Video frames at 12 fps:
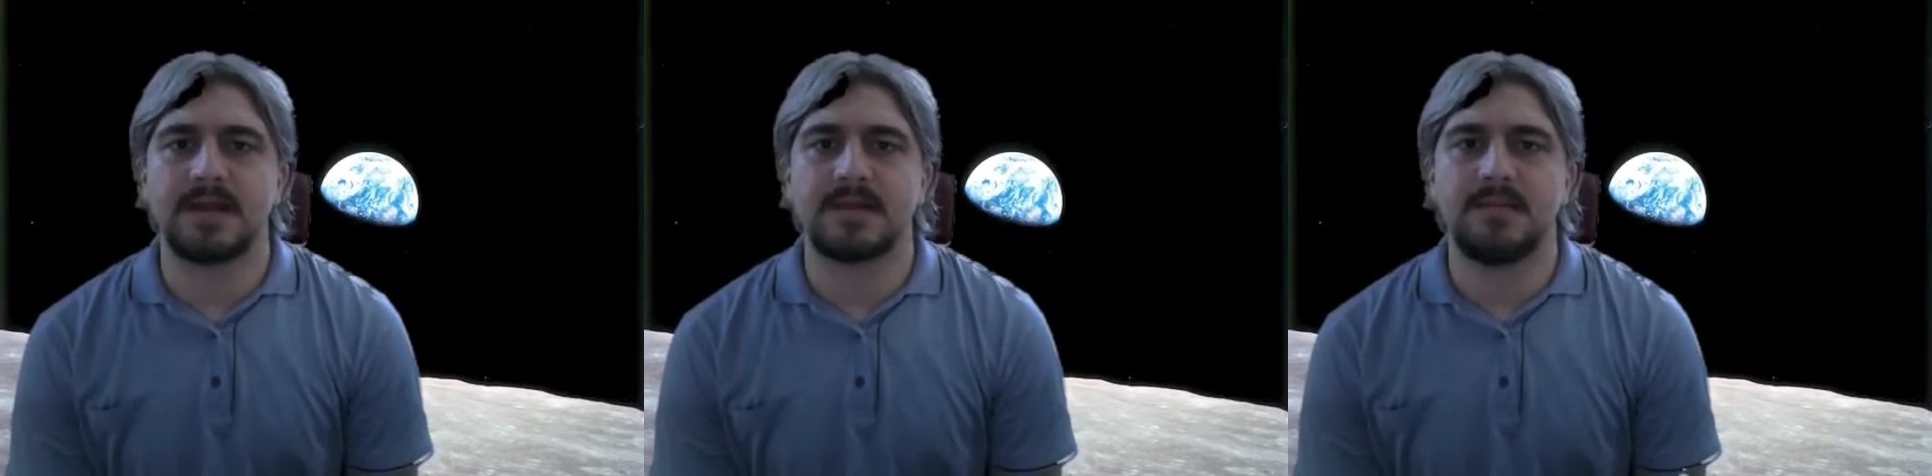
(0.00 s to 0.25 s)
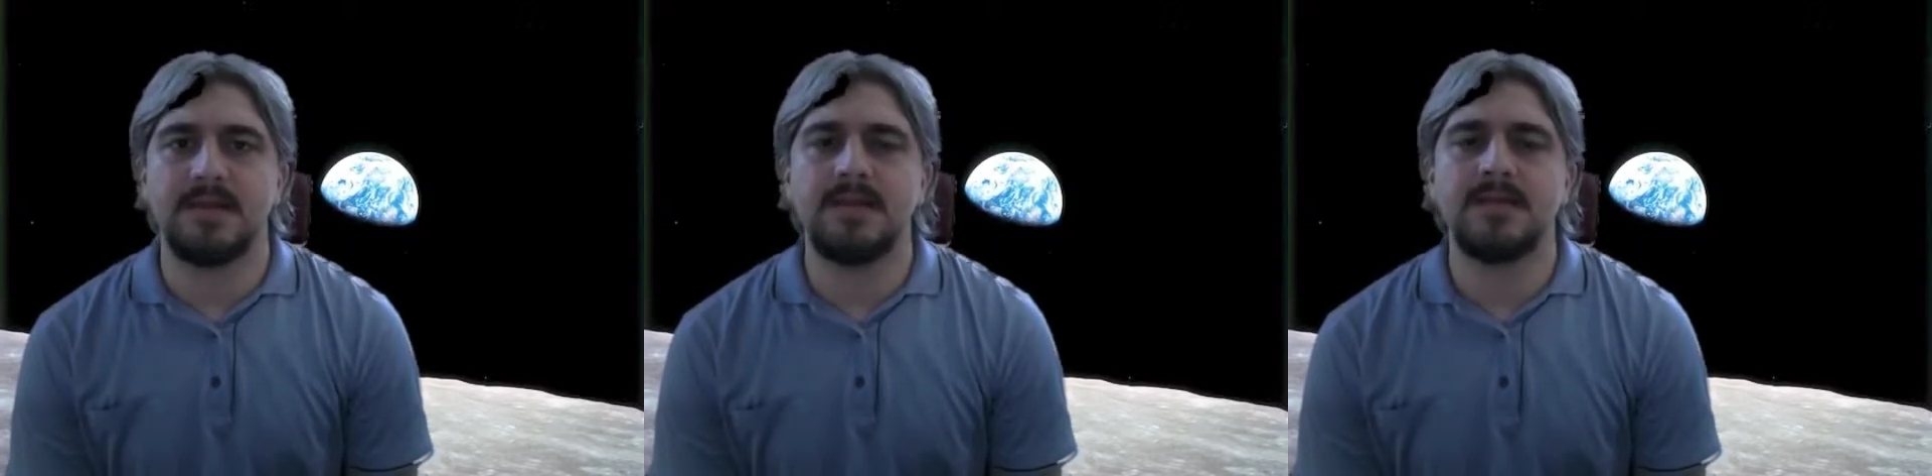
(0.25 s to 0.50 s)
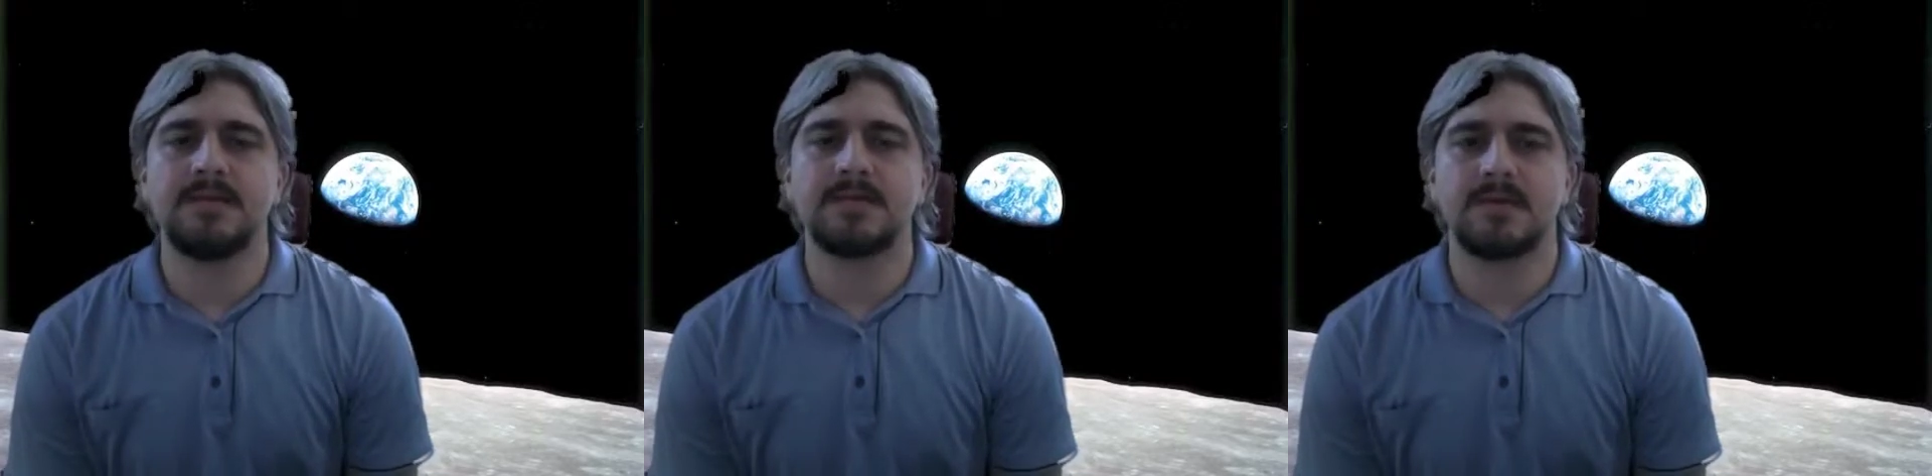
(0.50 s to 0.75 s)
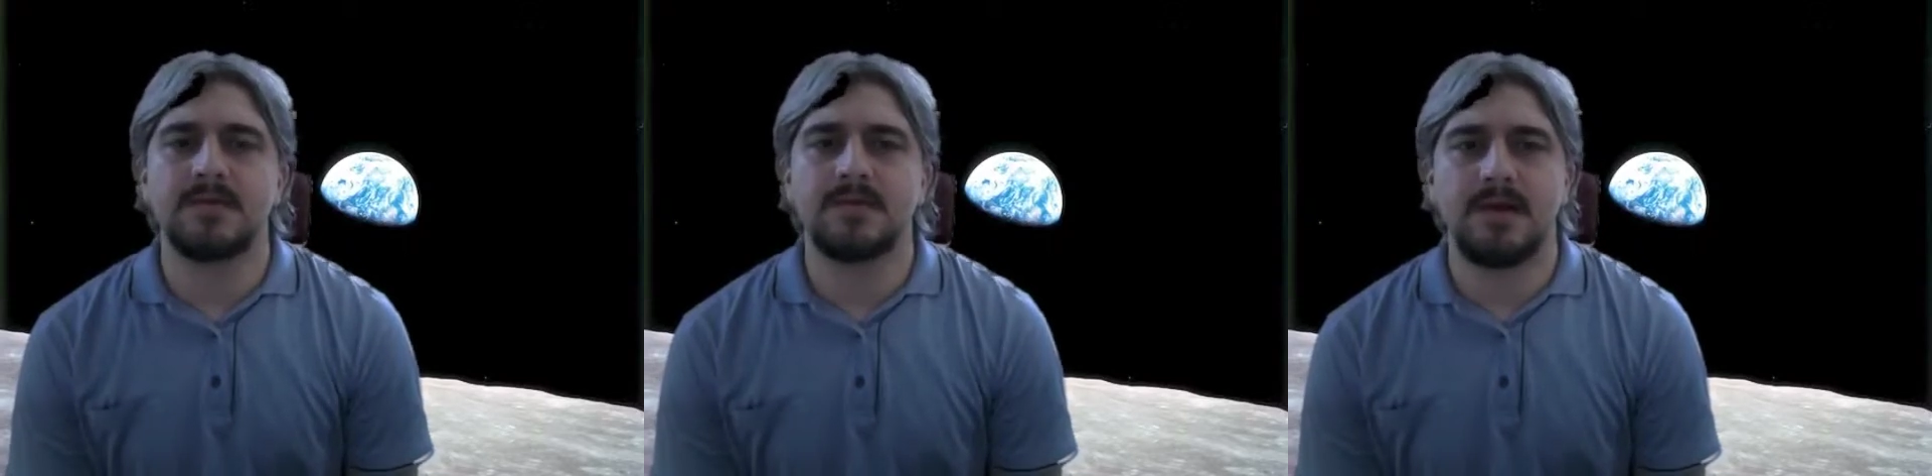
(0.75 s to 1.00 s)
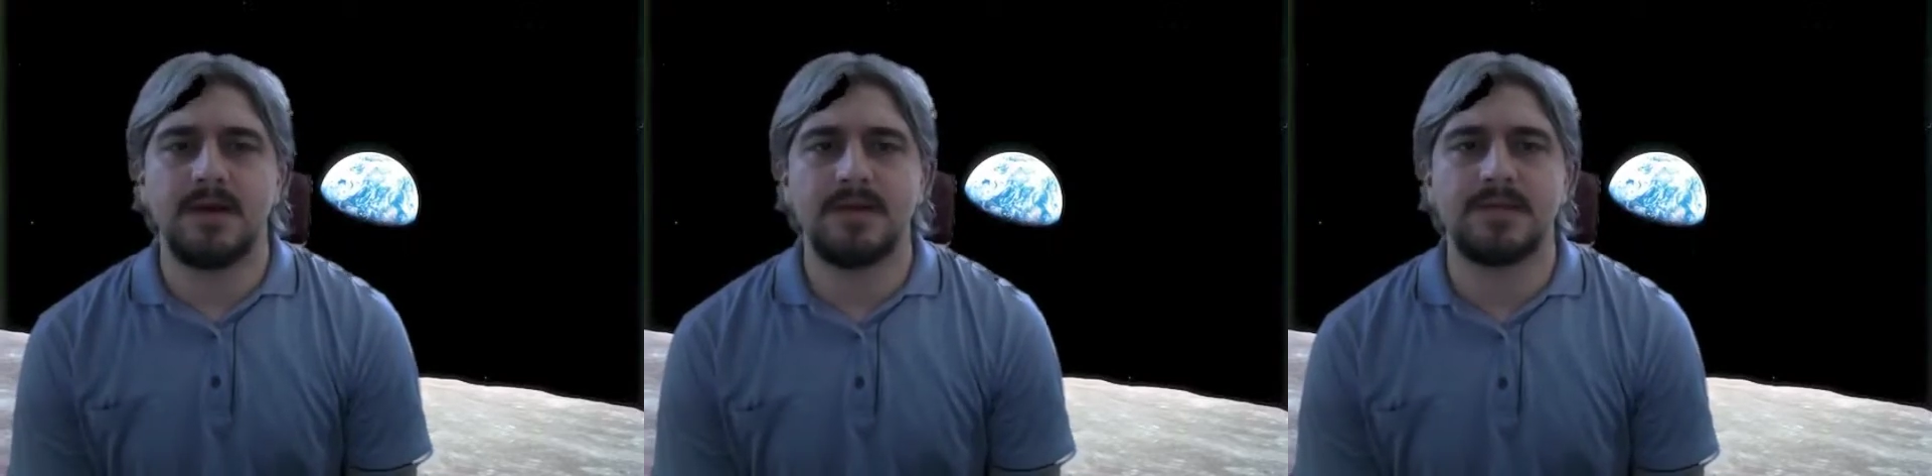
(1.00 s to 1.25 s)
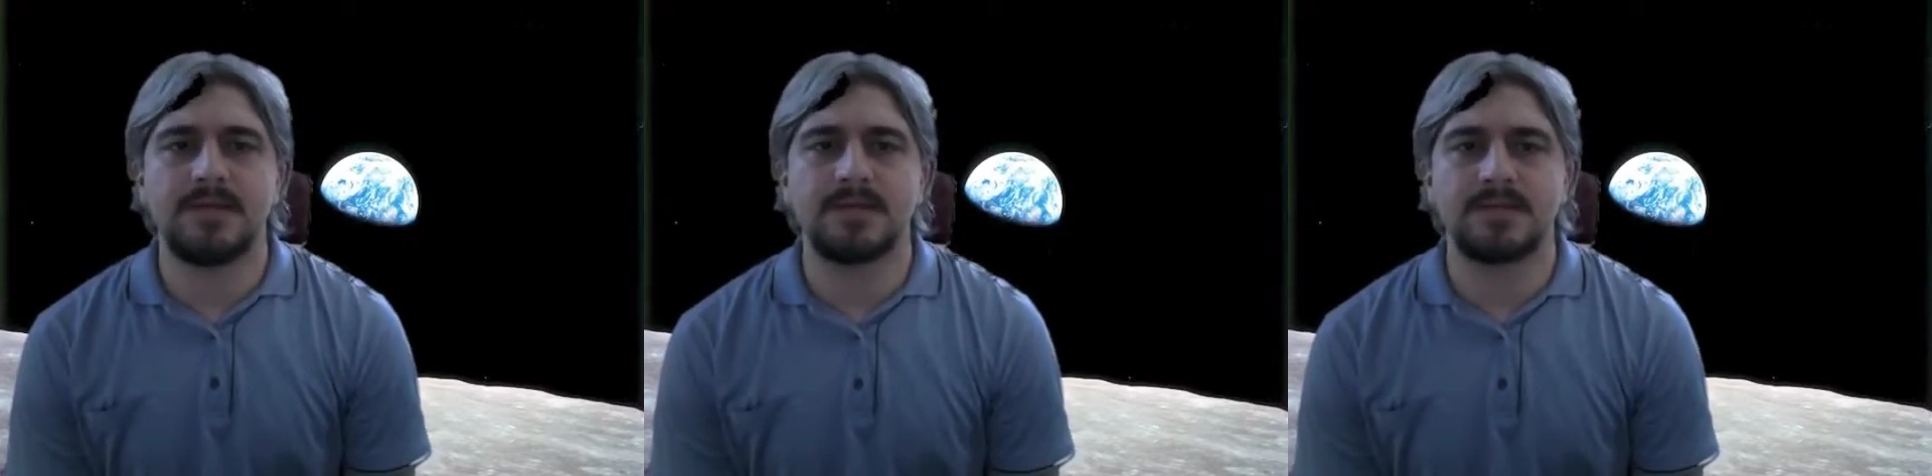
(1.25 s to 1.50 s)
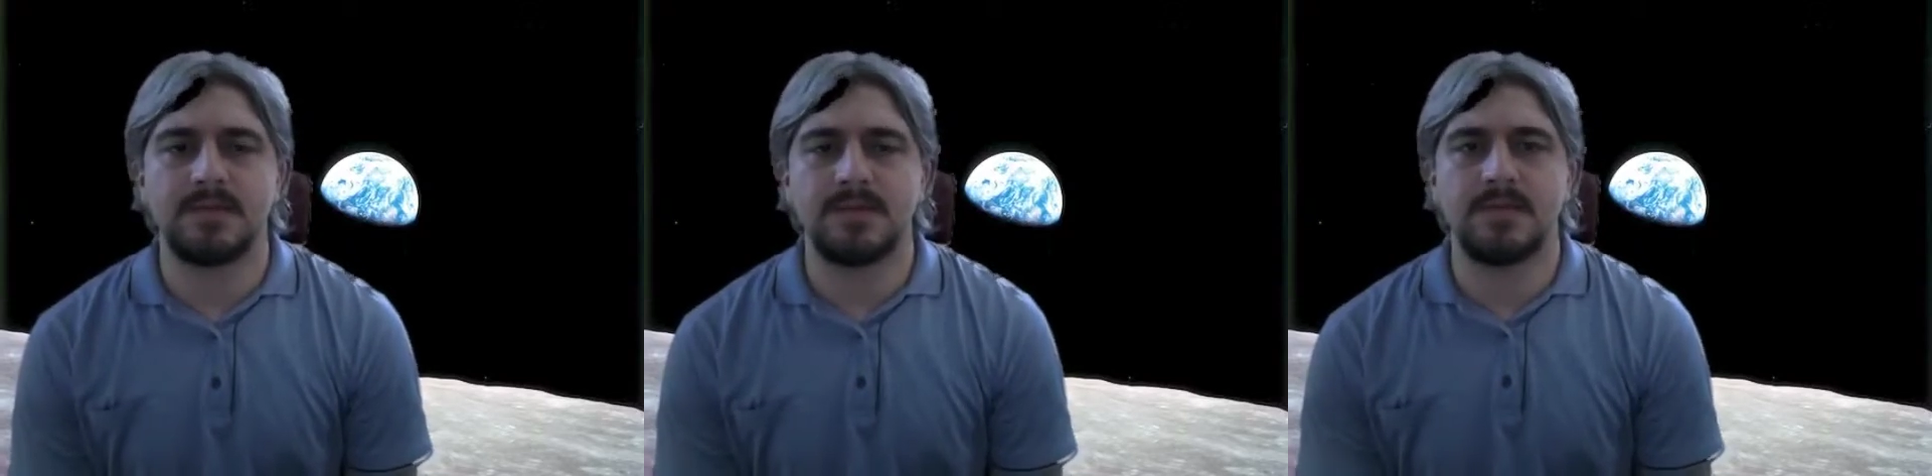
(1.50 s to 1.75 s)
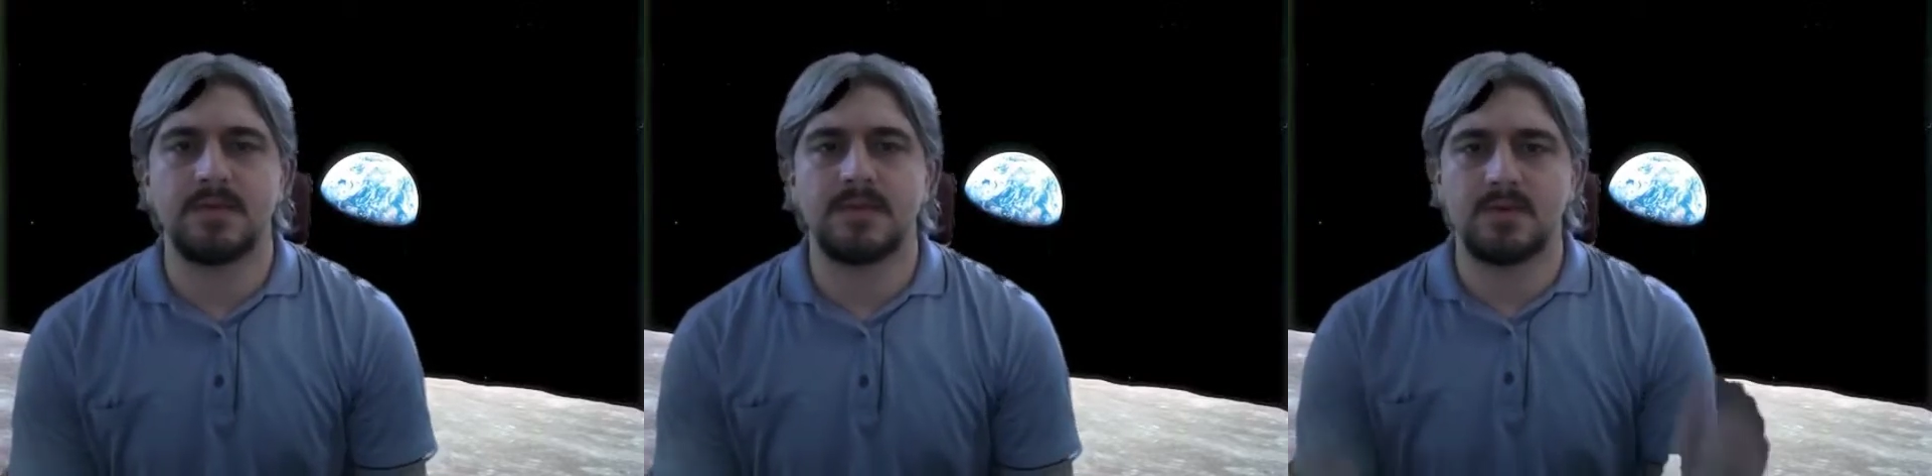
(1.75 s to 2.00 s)
millions of light years
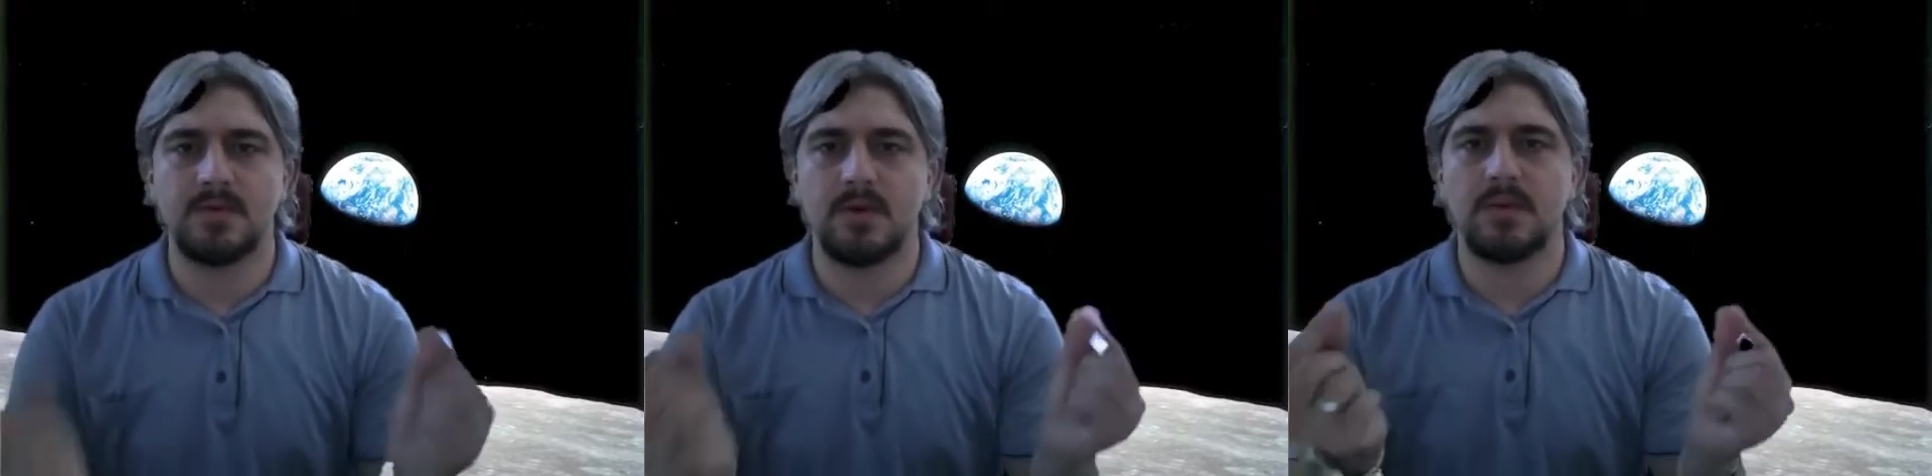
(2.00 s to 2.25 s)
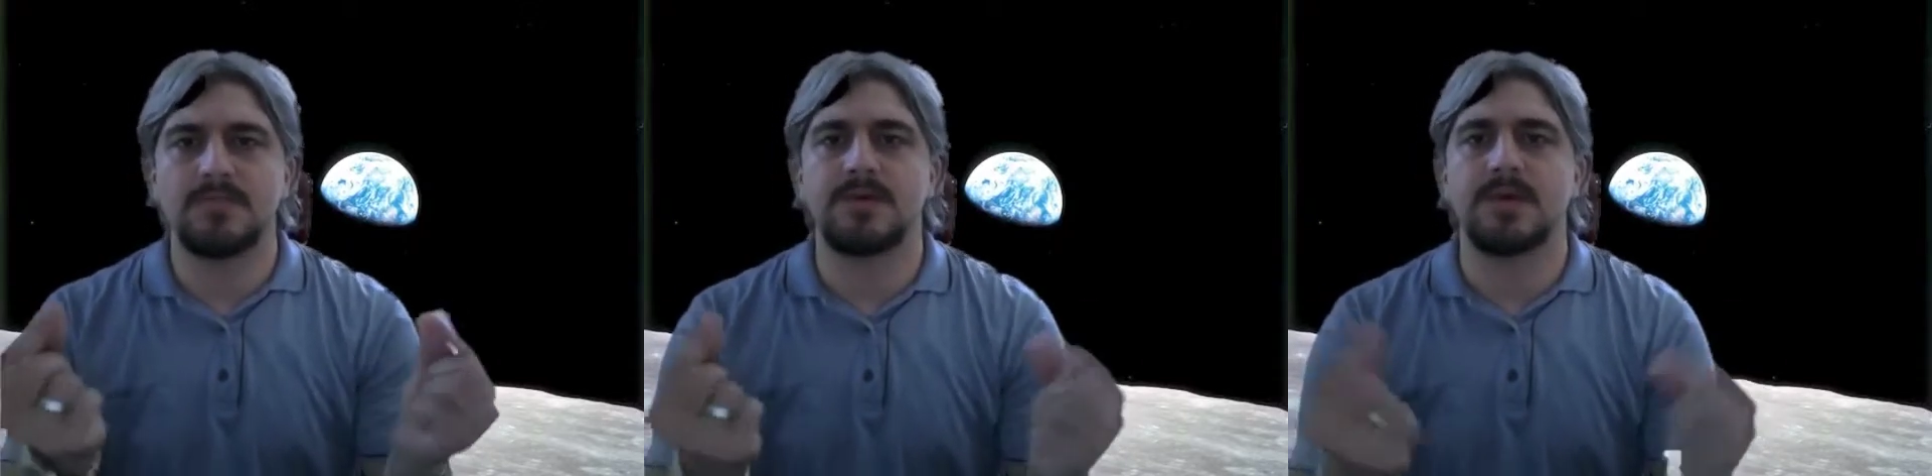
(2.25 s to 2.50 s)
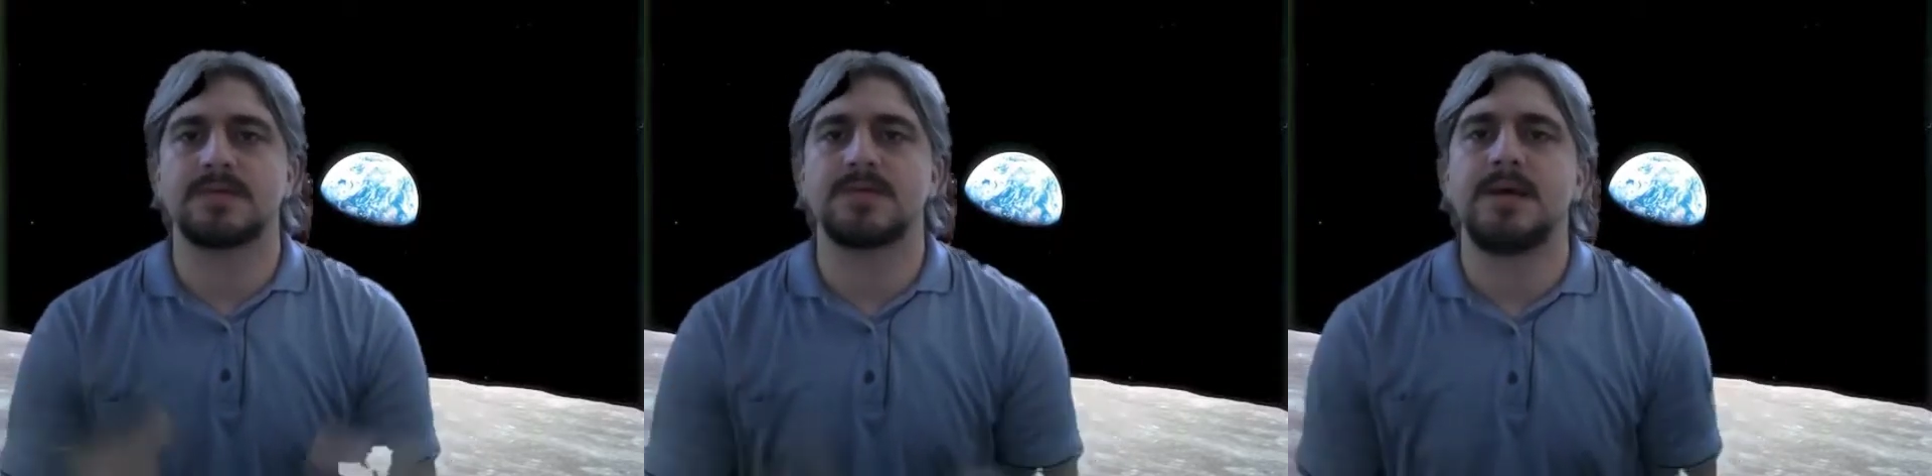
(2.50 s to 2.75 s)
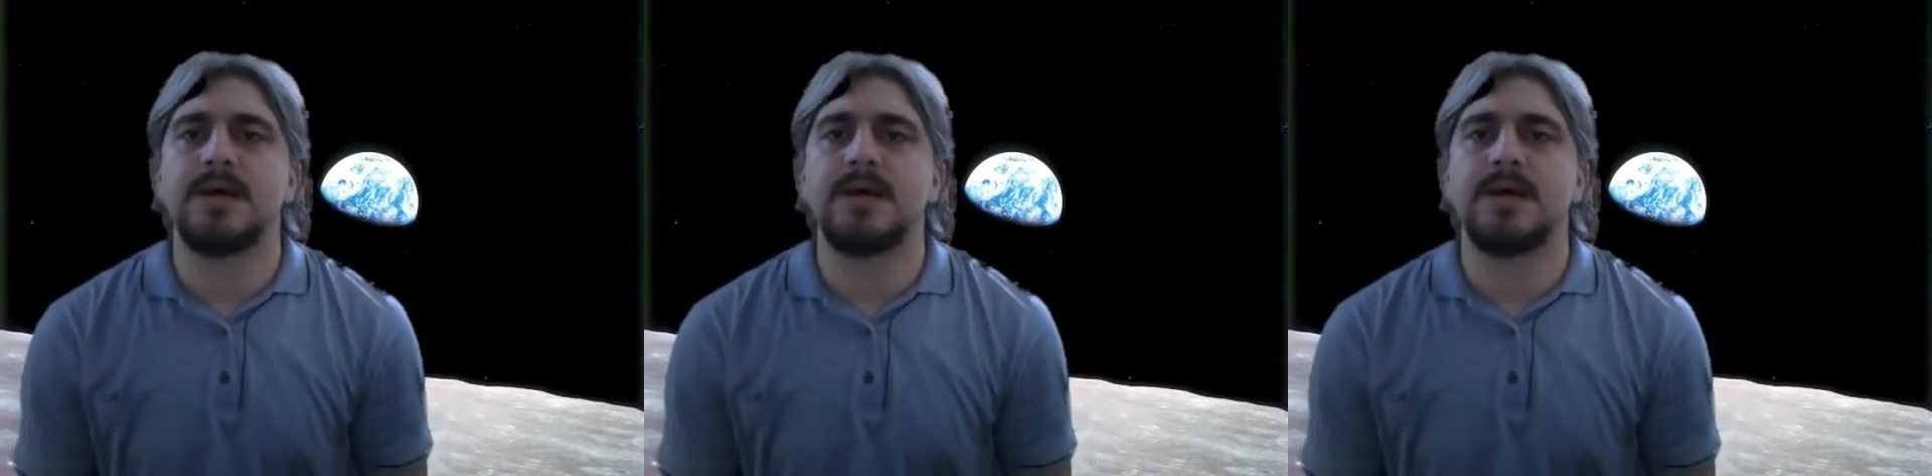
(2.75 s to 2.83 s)
between two objects,